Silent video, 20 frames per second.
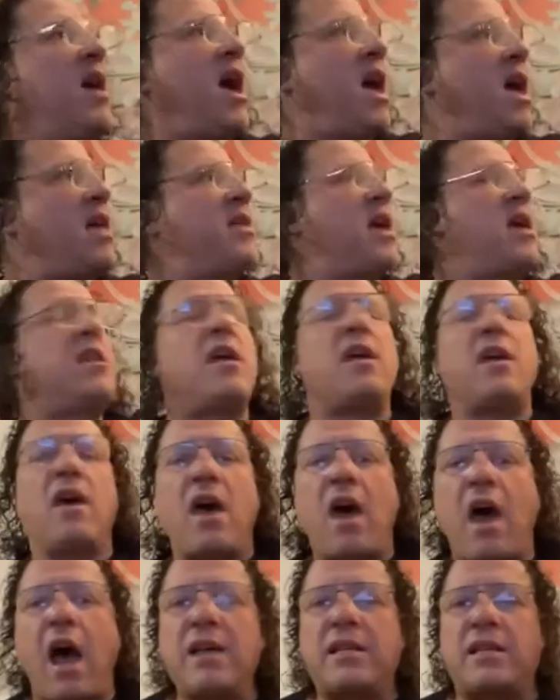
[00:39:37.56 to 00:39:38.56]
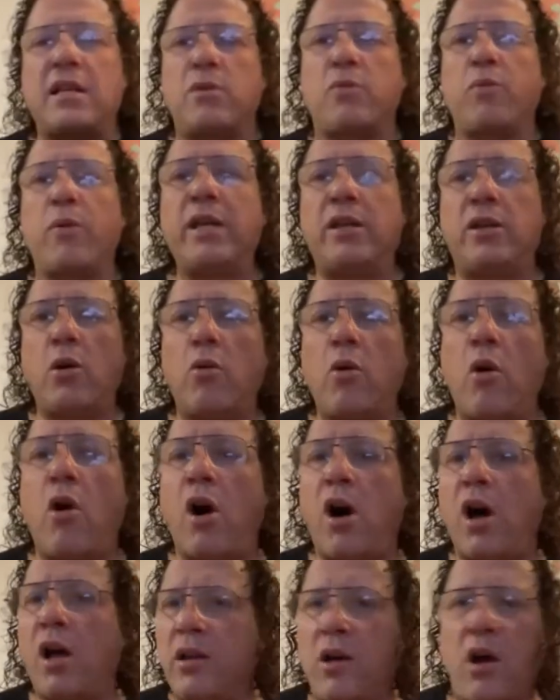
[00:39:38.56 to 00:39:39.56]
and then I says, we do
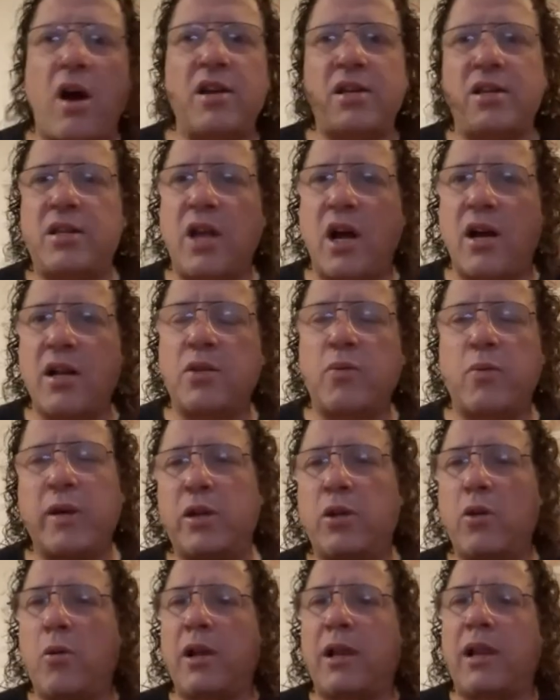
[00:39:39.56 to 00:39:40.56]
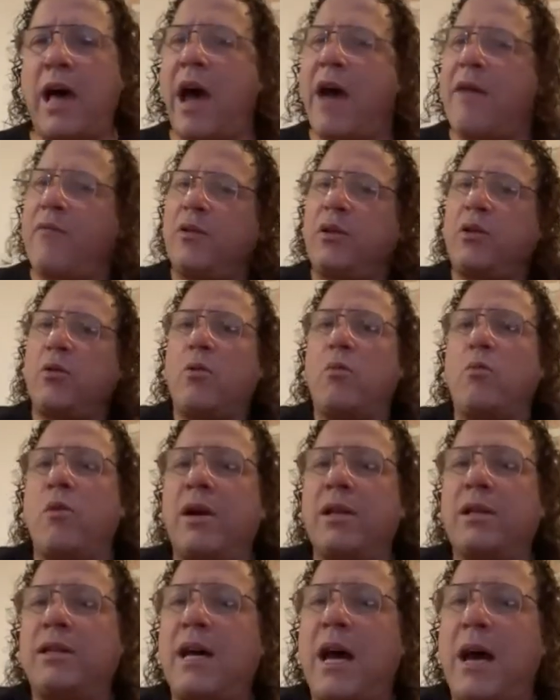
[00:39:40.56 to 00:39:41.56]
all of our stunts. We do it live. We do it
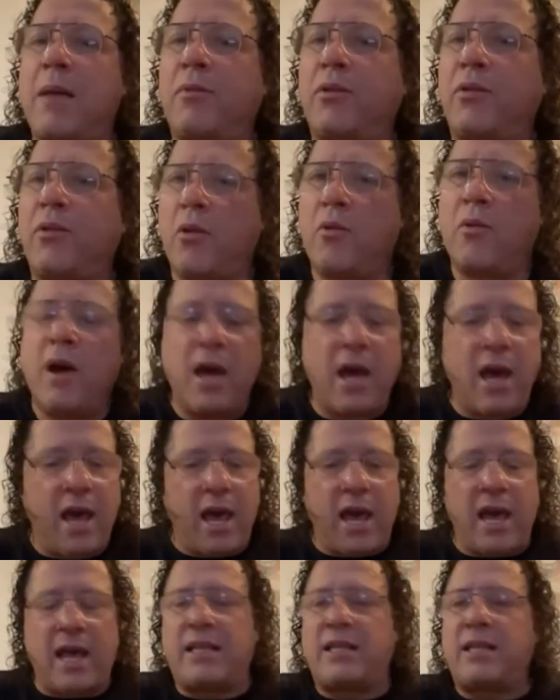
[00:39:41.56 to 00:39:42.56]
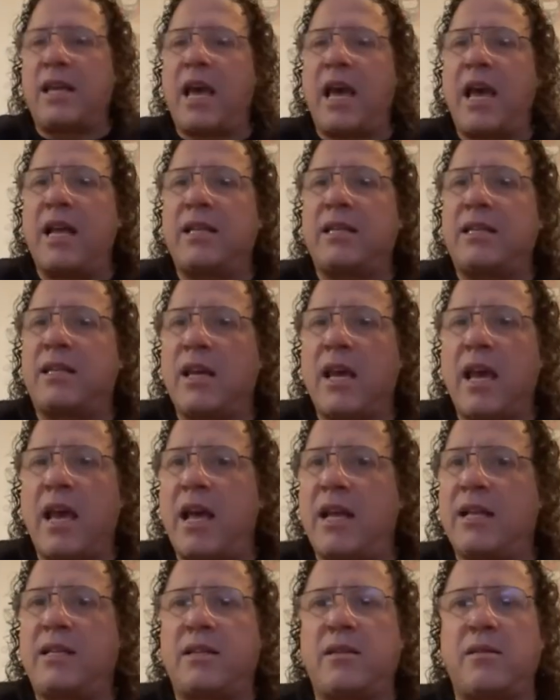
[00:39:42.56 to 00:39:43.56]
one time through.
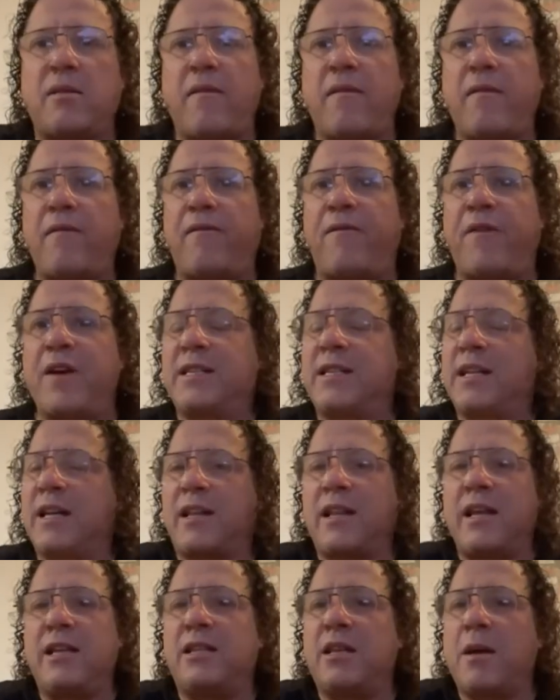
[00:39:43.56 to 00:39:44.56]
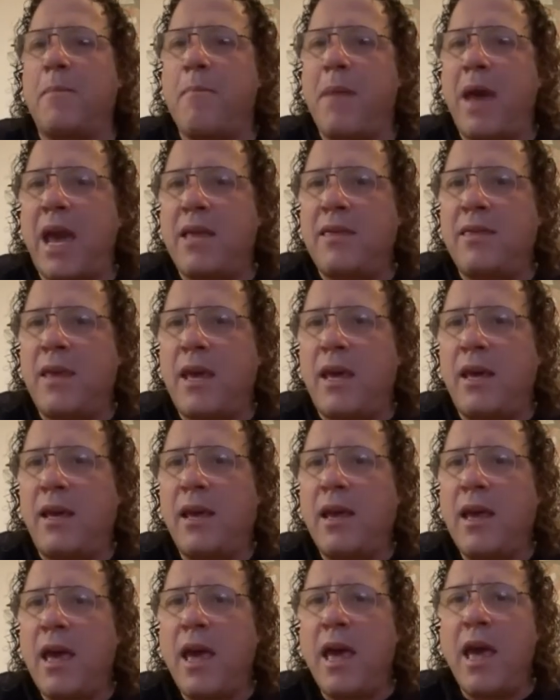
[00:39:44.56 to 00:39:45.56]
It's physically
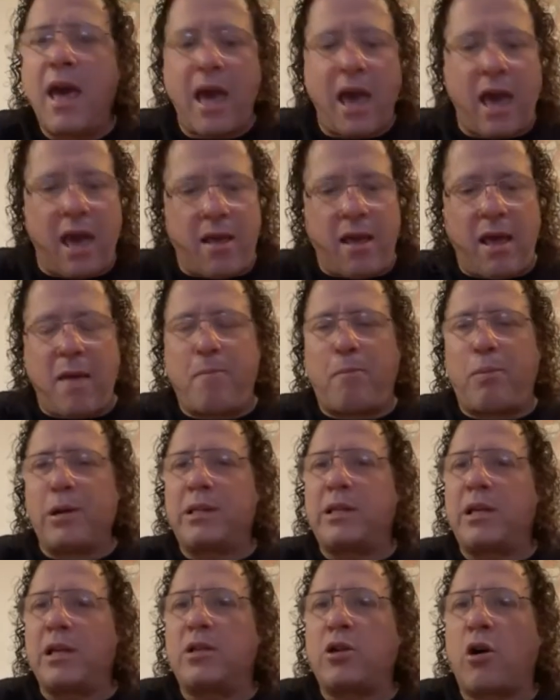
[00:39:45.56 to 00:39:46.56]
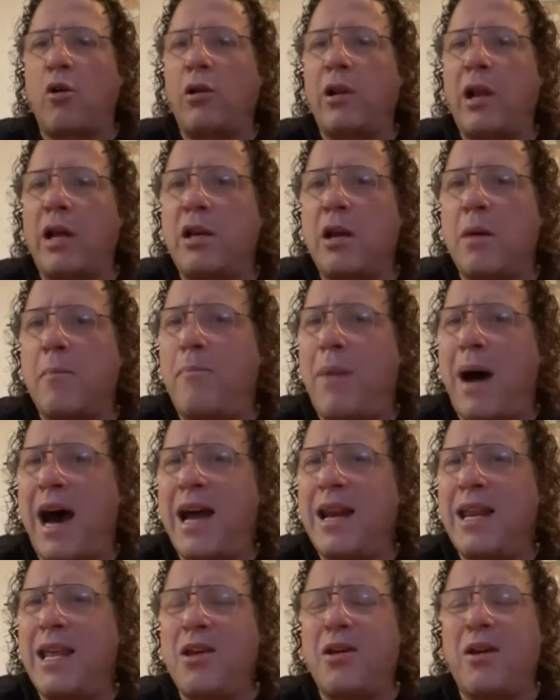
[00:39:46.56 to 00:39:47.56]
demanding. It puts a toll on your
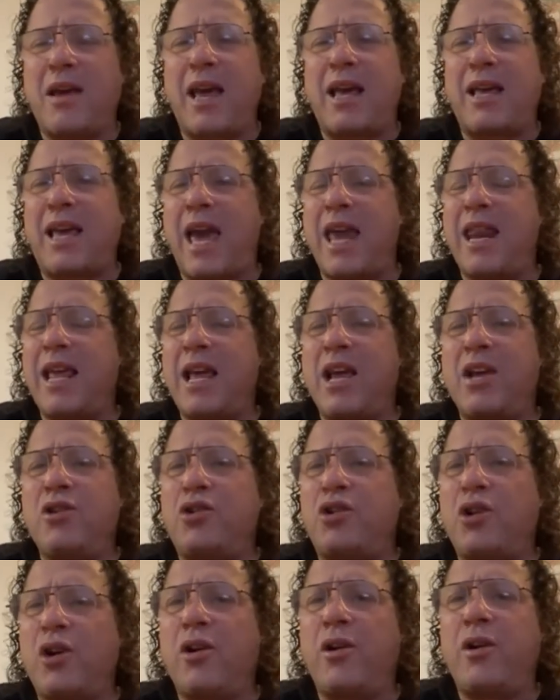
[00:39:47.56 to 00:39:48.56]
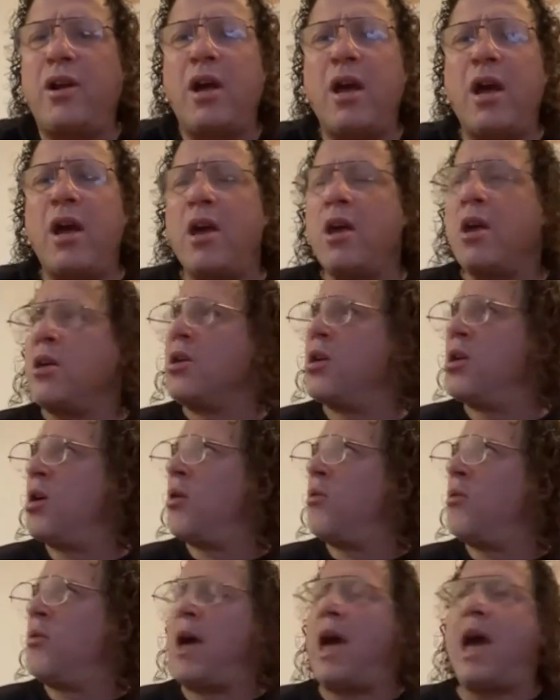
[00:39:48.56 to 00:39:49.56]
body. You get injured. You
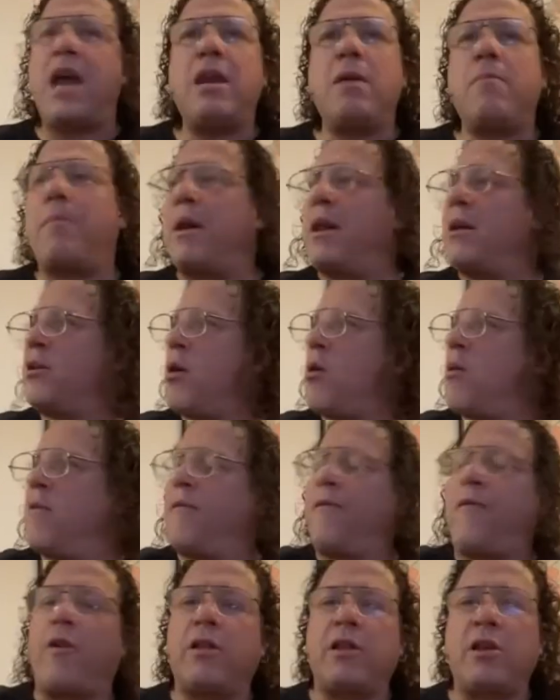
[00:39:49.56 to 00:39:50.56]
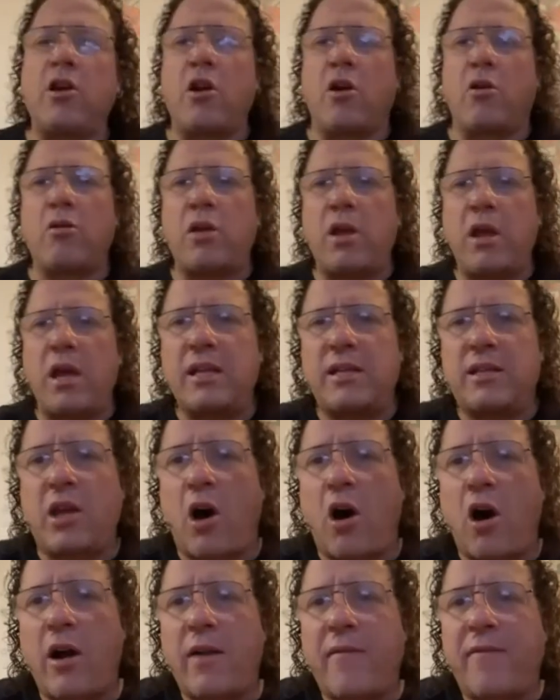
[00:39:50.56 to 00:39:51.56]
know, anybody going full, you know, it's
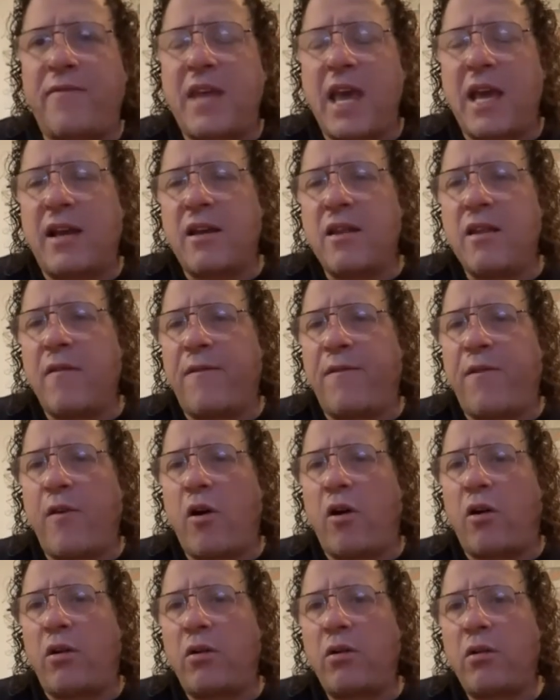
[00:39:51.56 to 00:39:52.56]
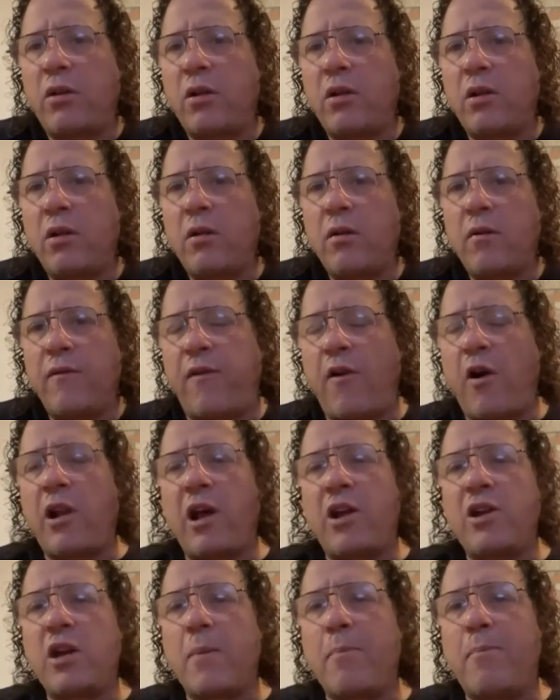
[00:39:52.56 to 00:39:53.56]
the art of taking the fall. Mm-hmm. Fall
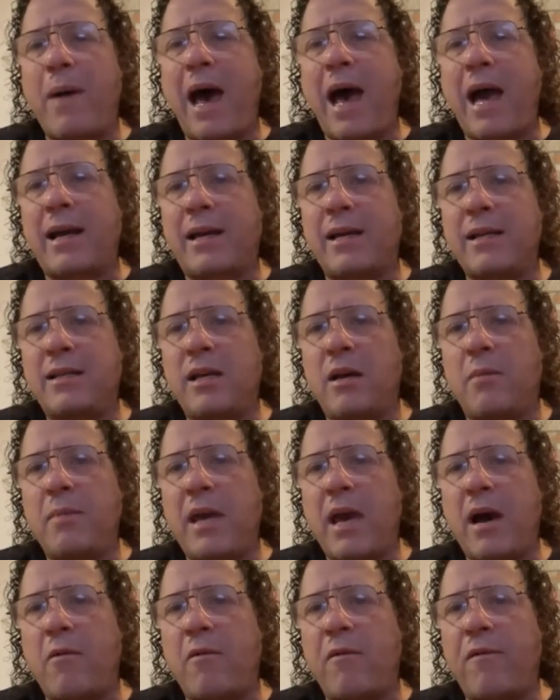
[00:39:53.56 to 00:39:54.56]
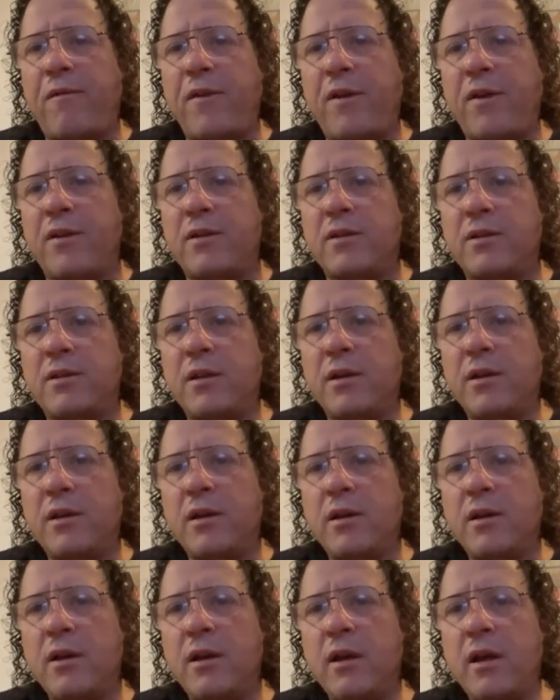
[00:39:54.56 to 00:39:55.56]
on your back and tell me how it feels.
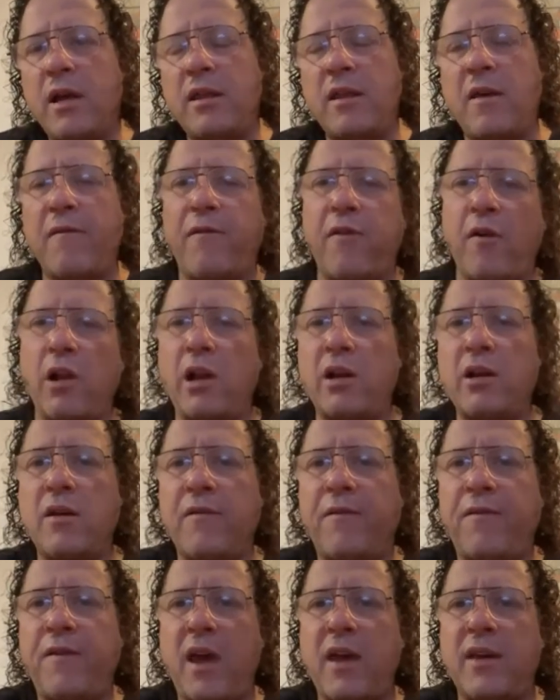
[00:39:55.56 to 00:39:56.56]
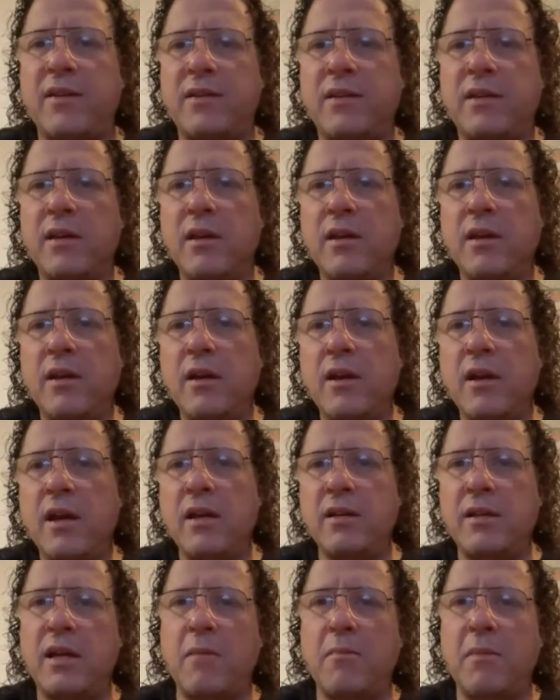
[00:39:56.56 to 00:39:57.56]
And then fall on your face
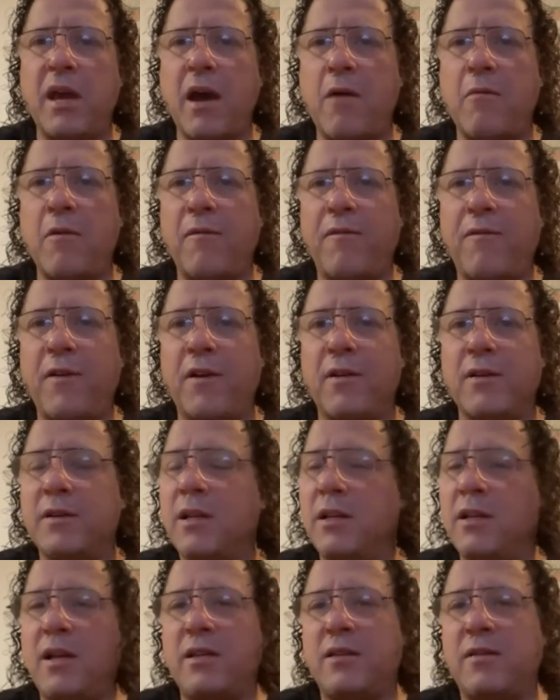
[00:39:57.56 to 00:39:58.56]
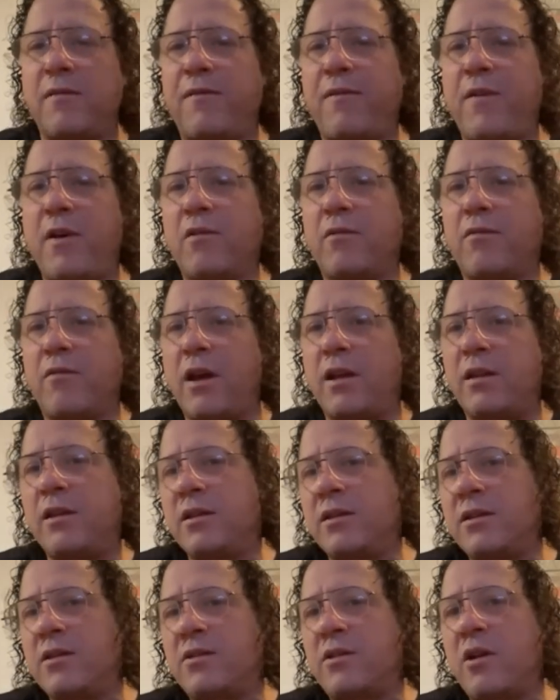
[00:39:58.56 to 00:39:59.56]
and tell me how it feels. It doesn't feel great.
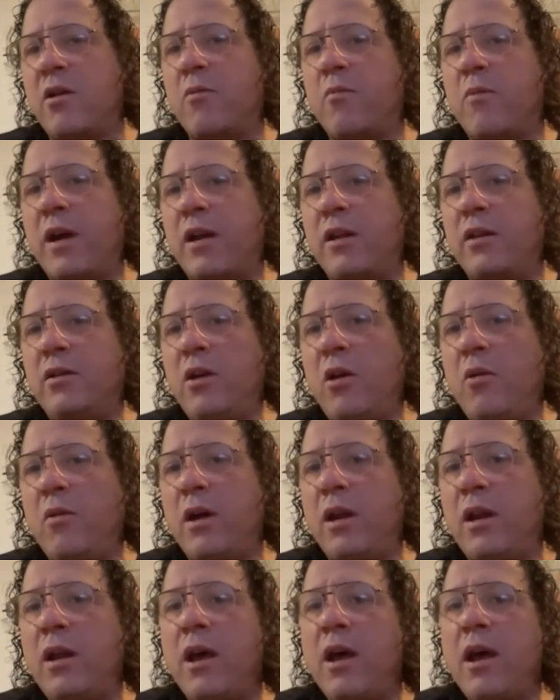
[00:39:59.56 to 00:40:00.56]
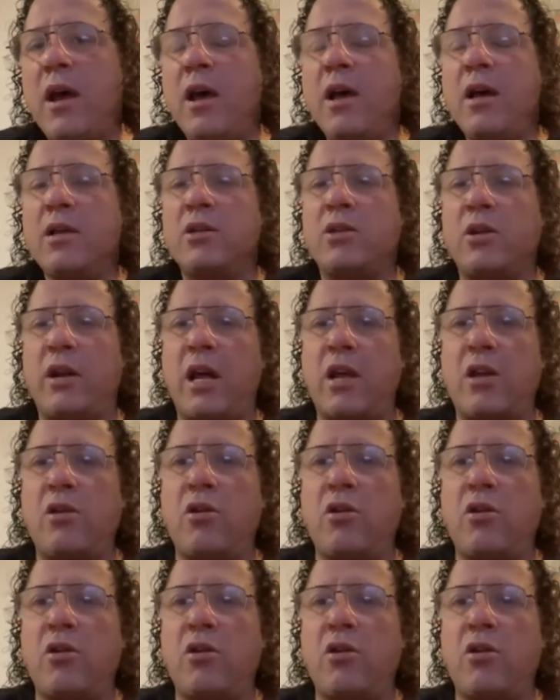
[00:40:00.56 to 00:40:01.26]
There's a certain way to do it so that